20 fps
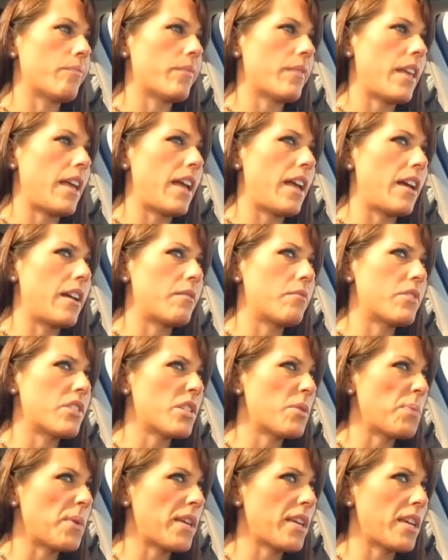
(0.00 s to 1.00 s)
and
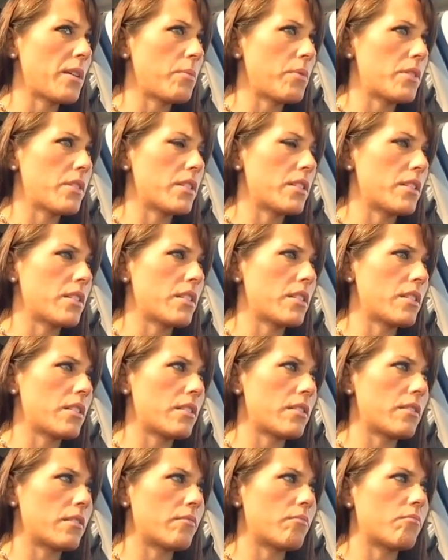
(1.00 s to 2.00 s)
just being able to just
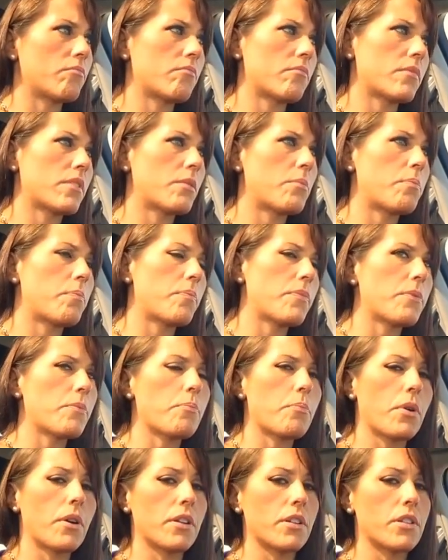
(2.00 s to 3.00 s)

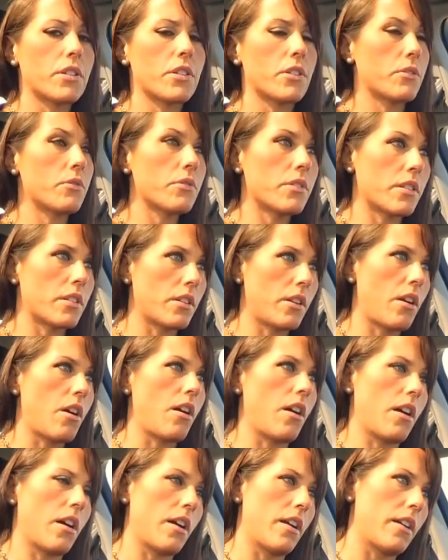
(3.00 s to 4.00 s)
put shoes in a
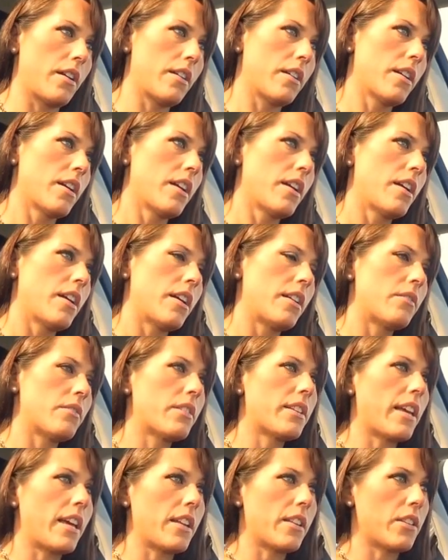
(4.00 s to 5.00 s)
car,
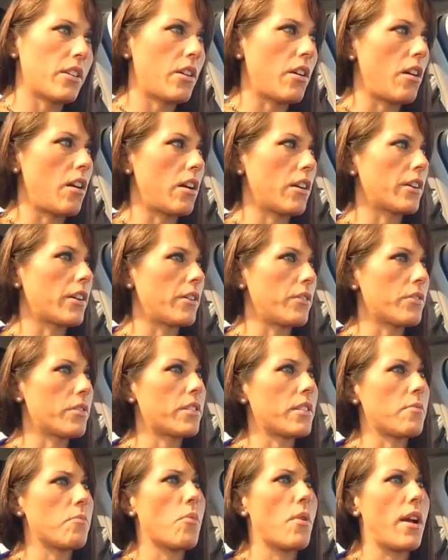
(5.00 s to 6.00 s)
get in the car, go
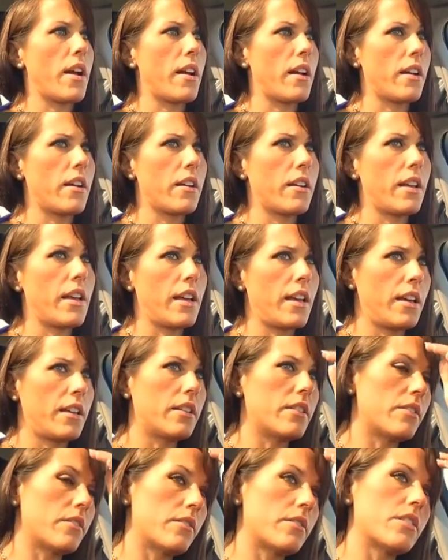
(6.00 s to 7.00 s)
somewhere,
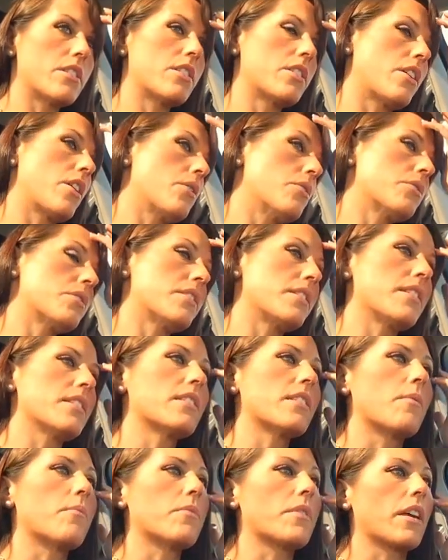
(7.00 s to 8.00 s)
and just go see
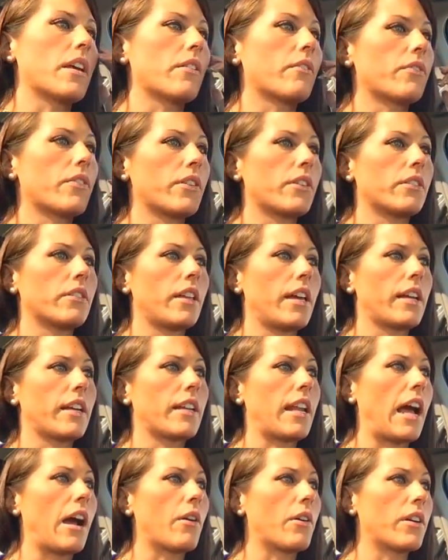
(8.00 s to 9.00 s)
something for like
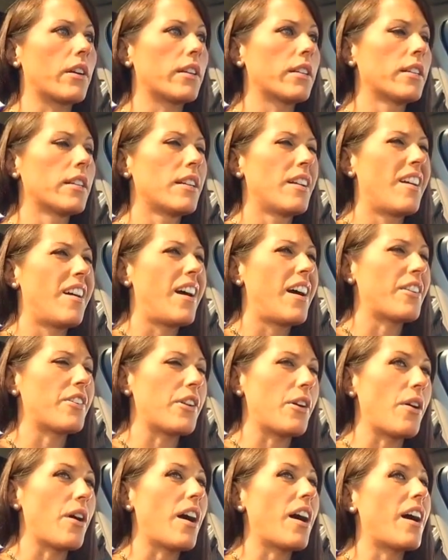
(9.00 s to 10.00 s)
an hour. I don't
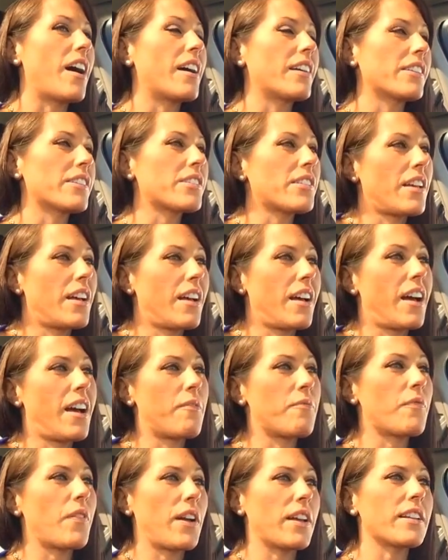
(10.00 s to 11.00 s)
know.
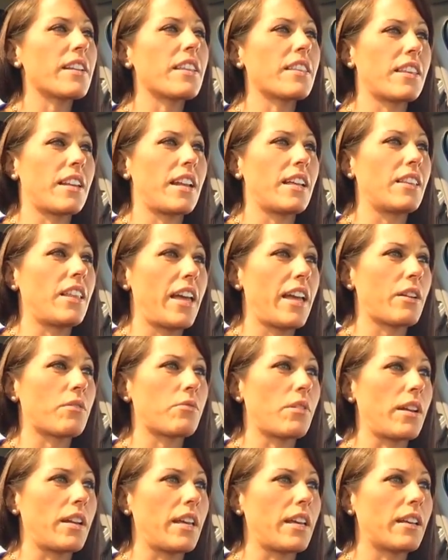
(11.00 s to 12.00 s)
I'm finding that I like
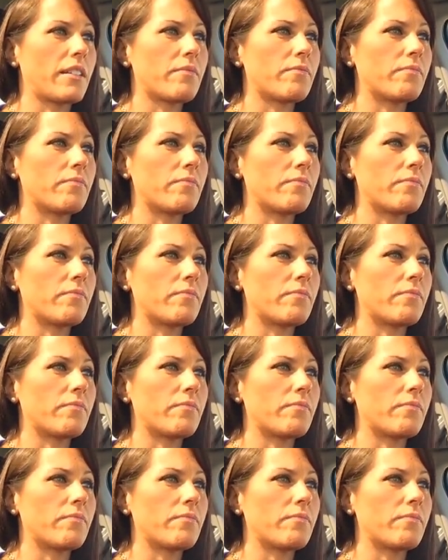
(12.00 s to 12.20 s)
running.